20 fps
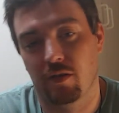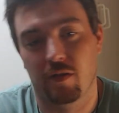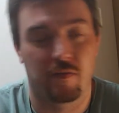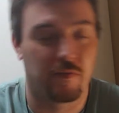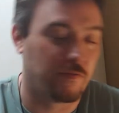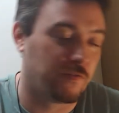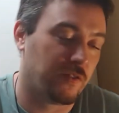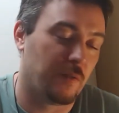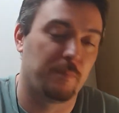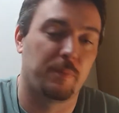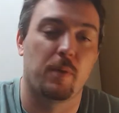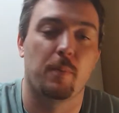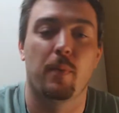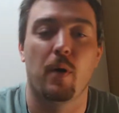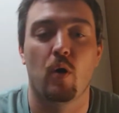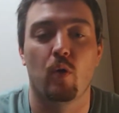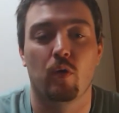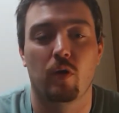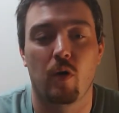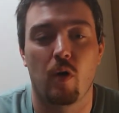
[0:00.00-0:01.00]
flip the
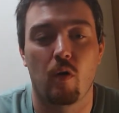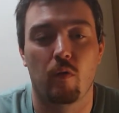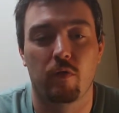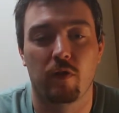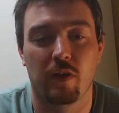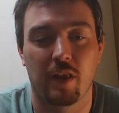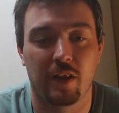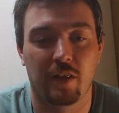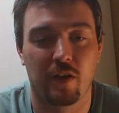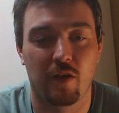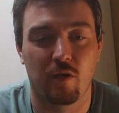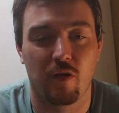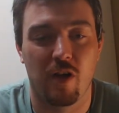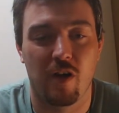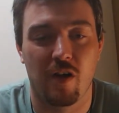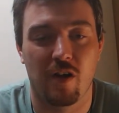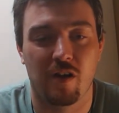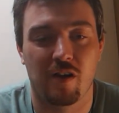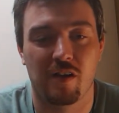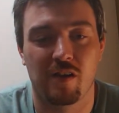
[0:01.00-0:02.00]
boat over that they're
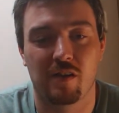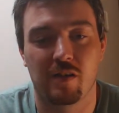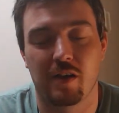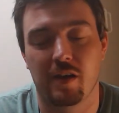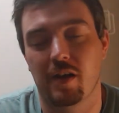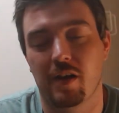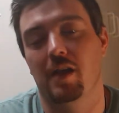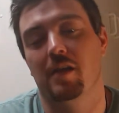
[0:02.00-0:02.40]
on,